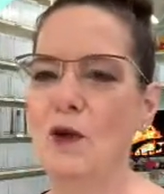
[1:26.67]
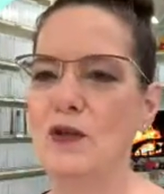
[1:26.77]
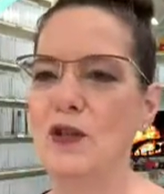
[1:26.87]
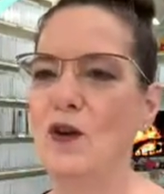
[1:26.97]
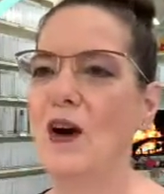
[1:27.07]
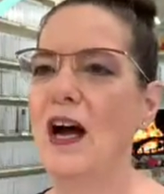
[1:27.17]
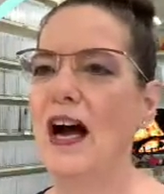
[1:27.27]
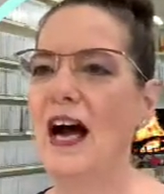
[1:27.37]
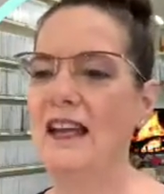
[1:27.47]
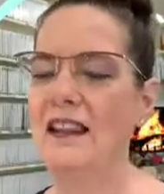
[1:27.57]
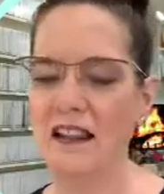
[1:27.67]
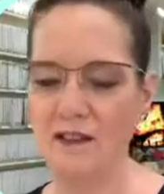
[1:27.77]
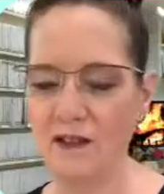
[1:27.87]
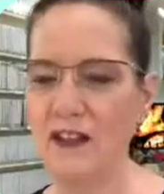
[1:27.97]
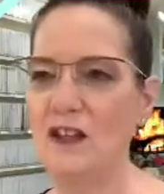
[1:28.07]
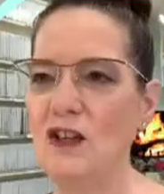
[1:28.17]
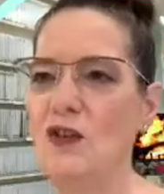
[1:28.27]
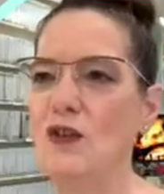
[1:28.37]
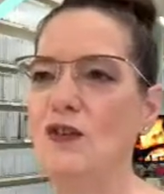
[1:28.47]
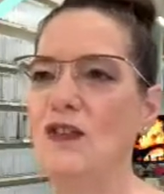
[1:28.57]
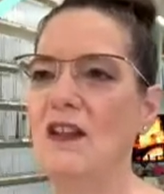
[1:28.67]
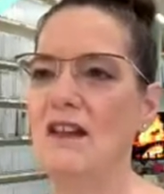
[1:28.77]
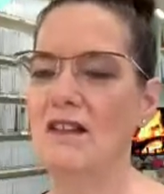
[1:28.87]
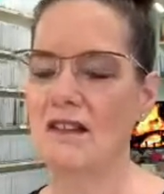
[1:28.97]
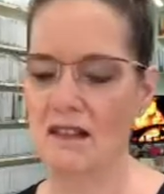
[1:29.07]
So I love to use this.